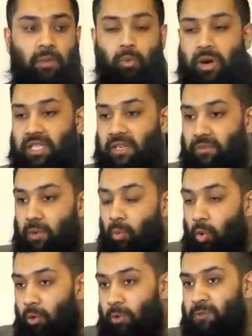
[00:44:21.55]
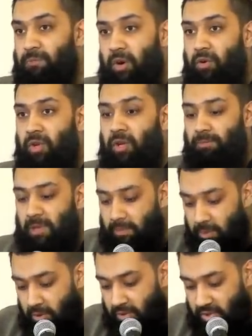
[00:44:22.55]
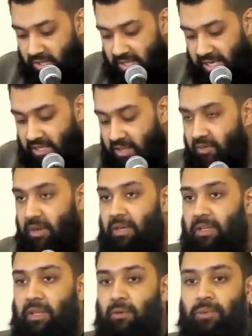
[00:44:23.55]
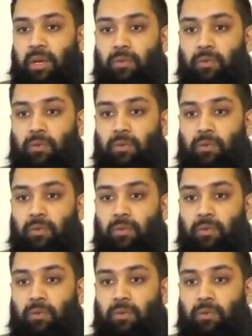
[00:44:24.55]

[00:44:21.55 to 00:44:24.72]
Whereas if the wall was broken, people could just scatter around and they would,